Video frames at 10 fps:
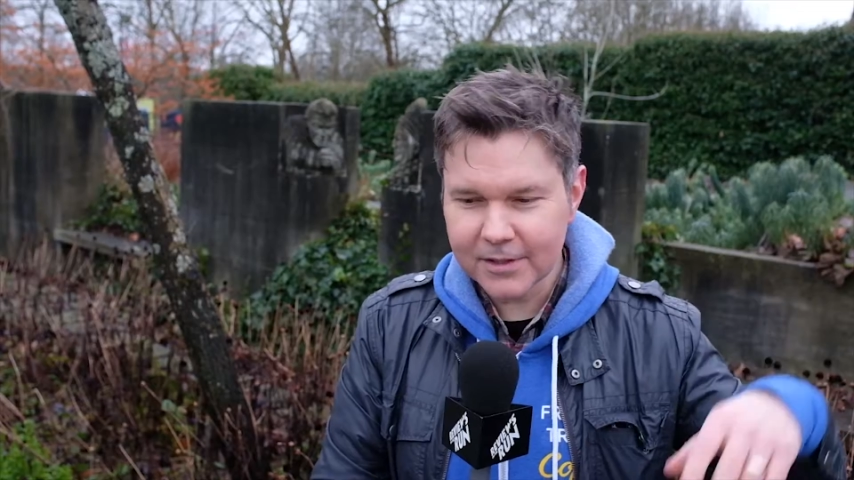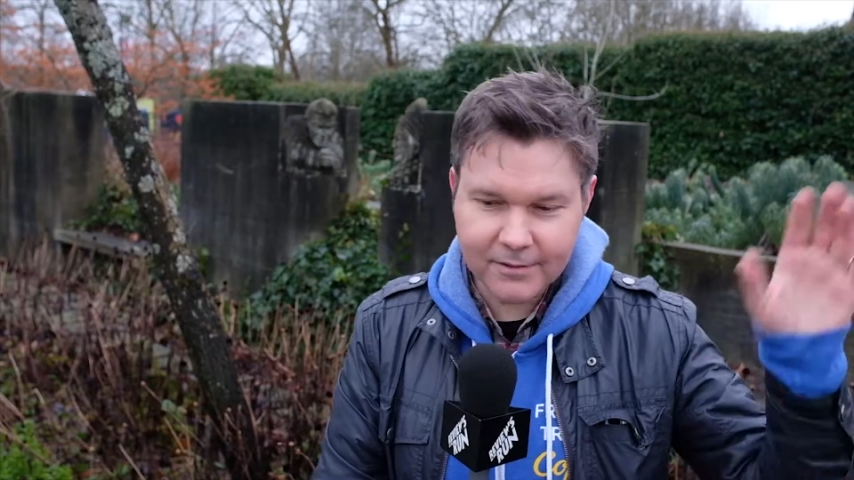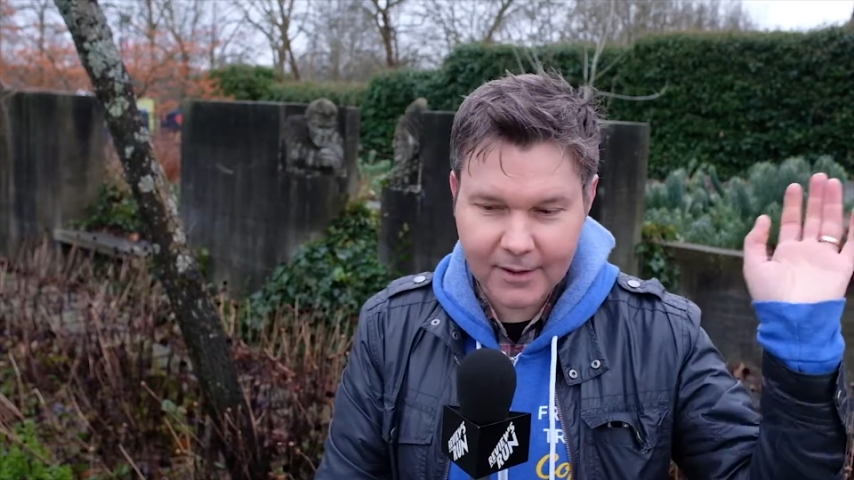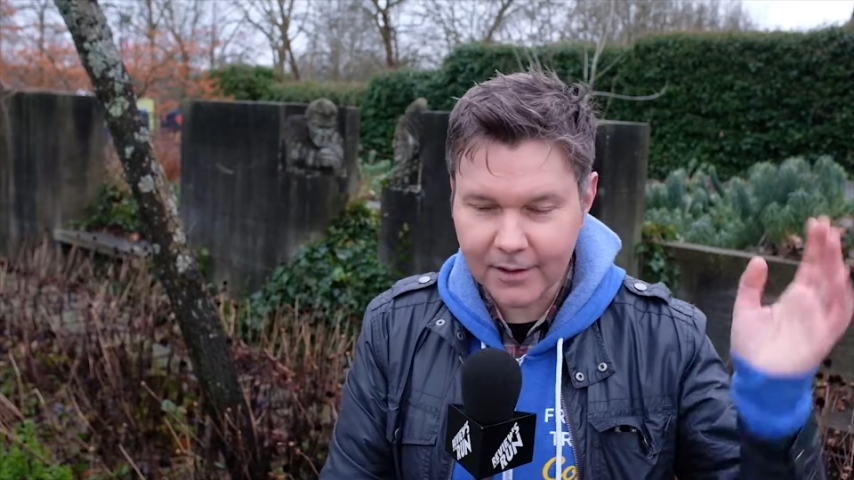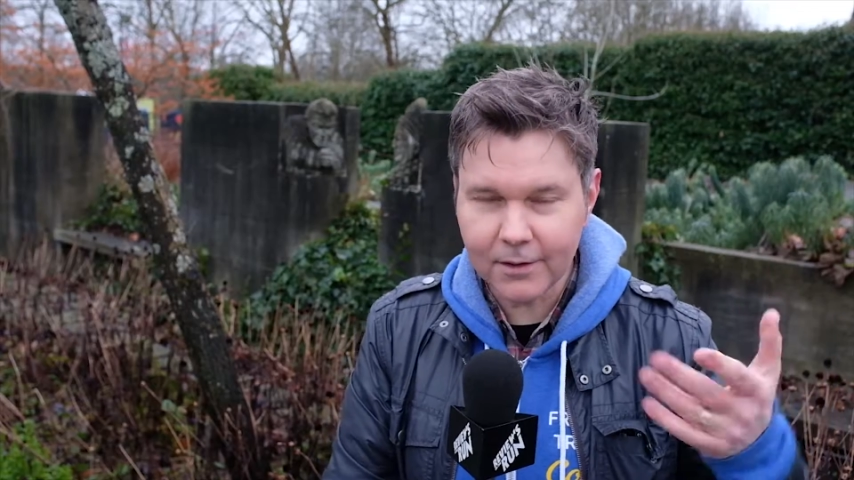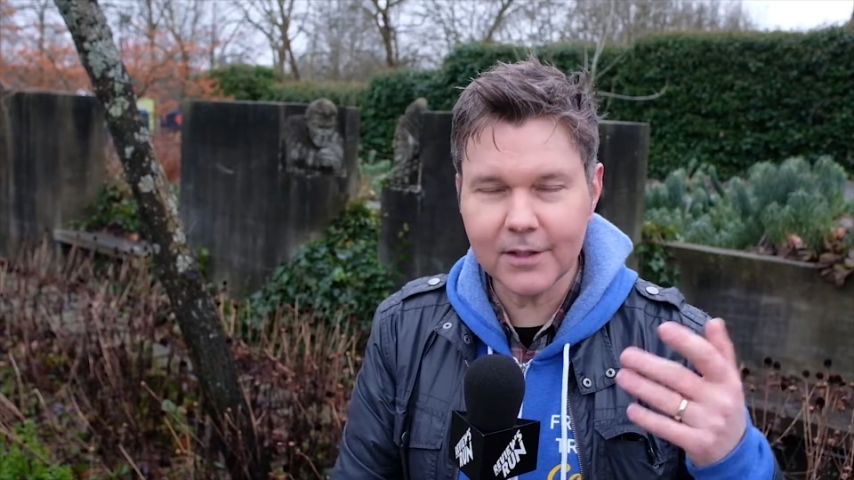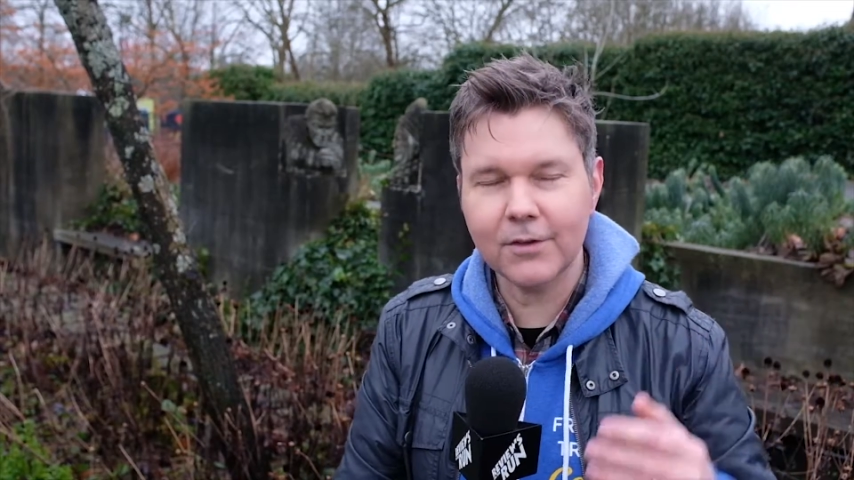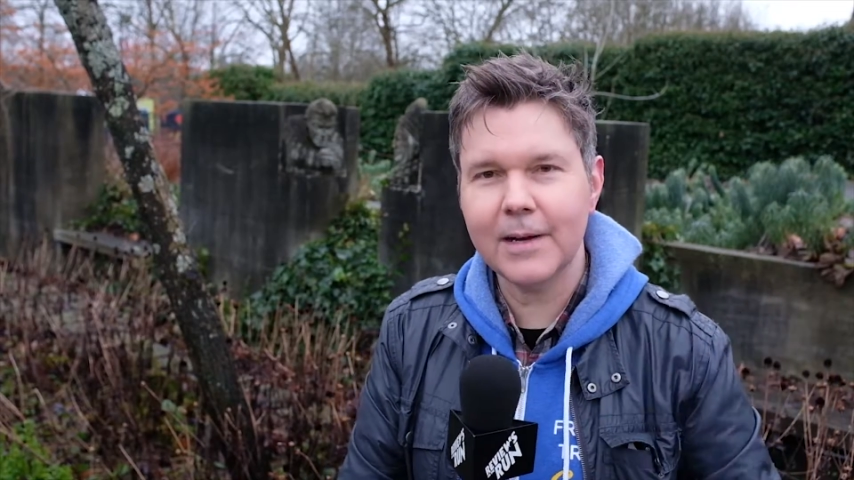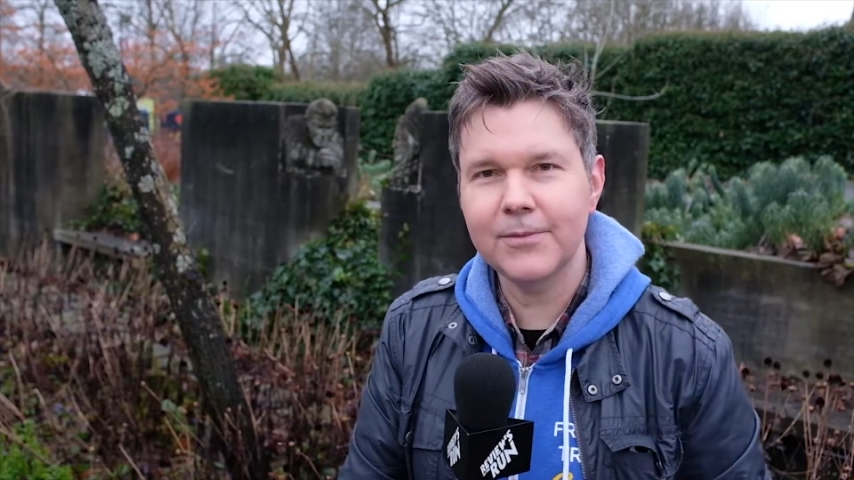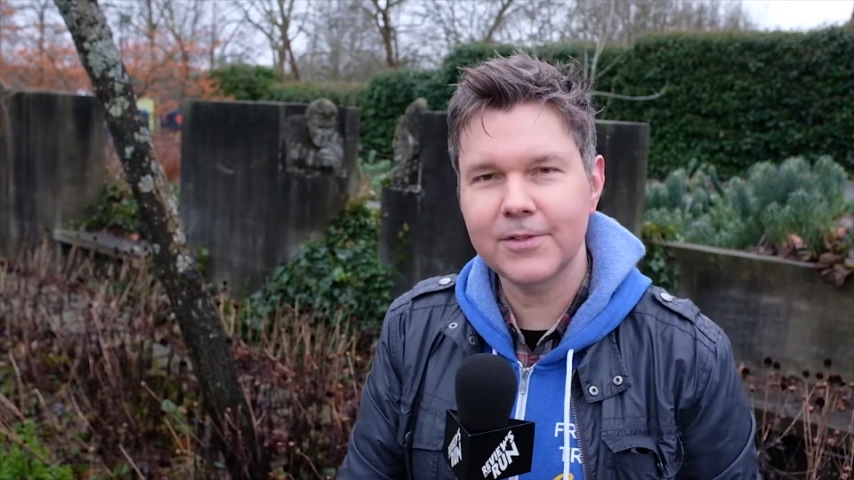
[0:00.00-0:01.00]
thank you, and
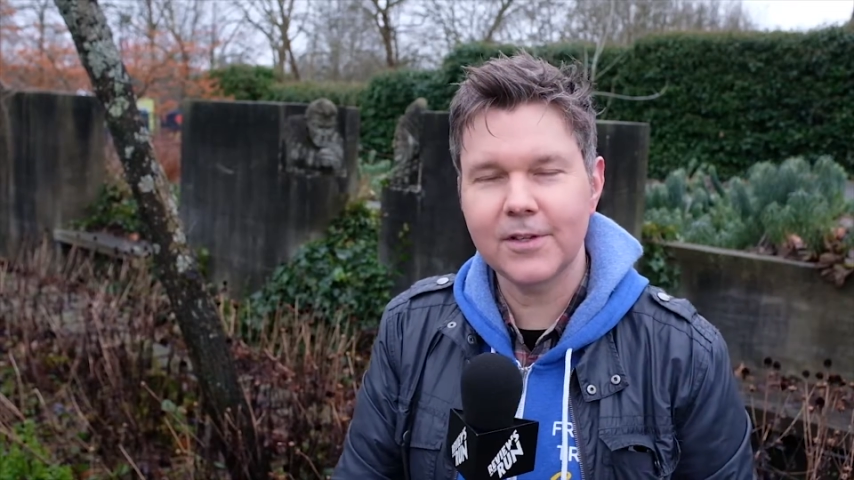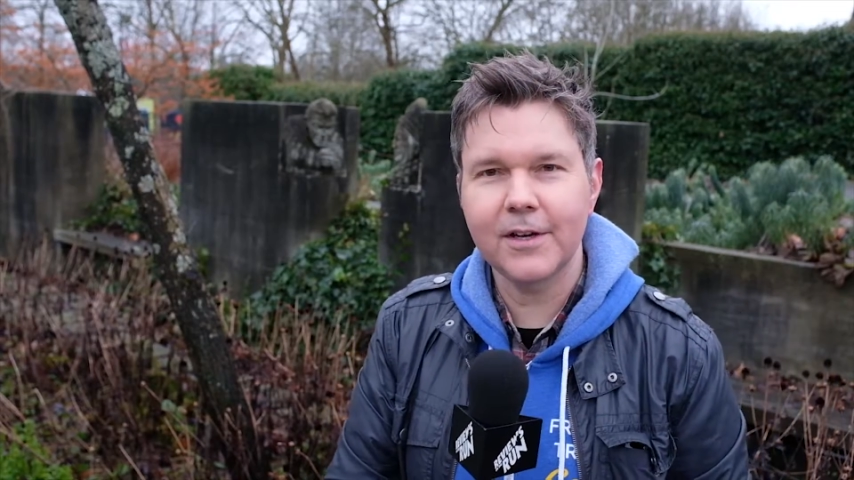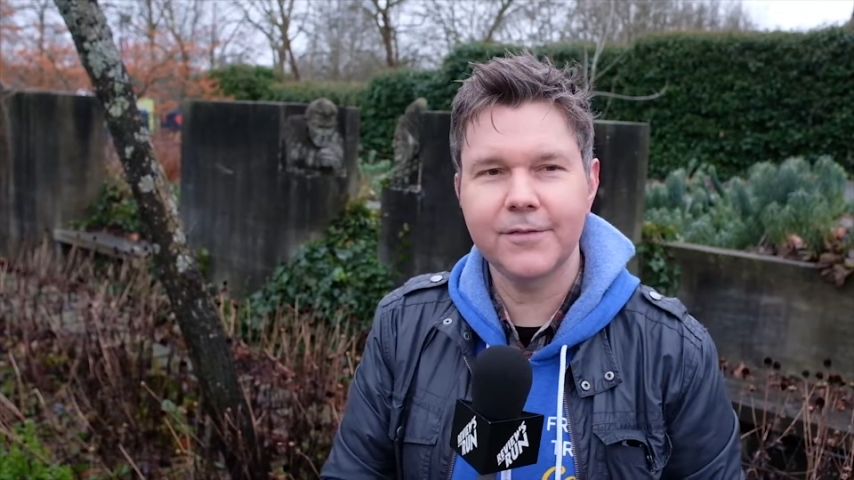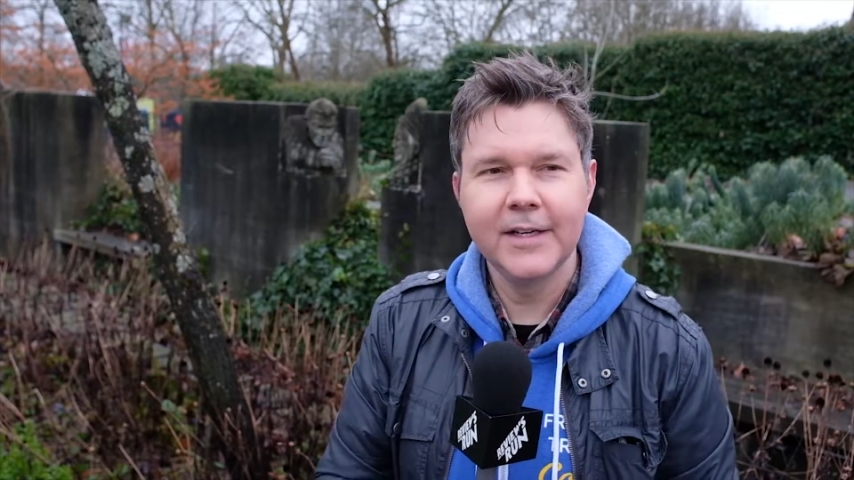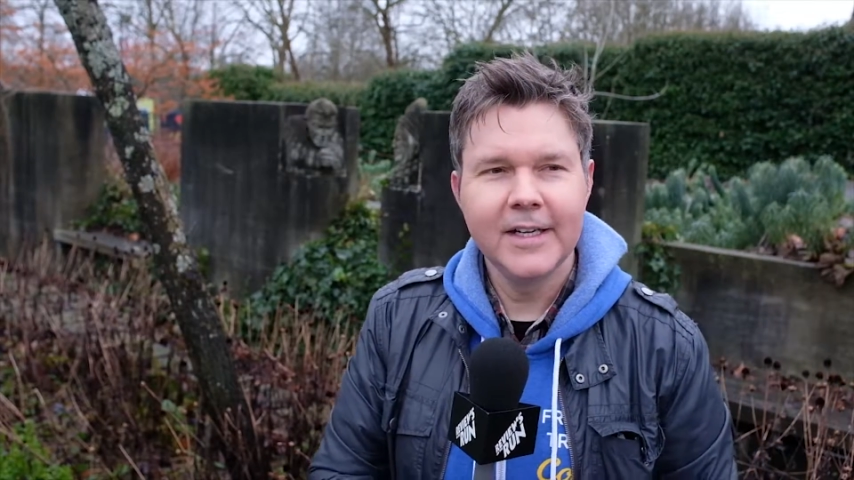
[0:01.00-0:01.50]
grab the stuff.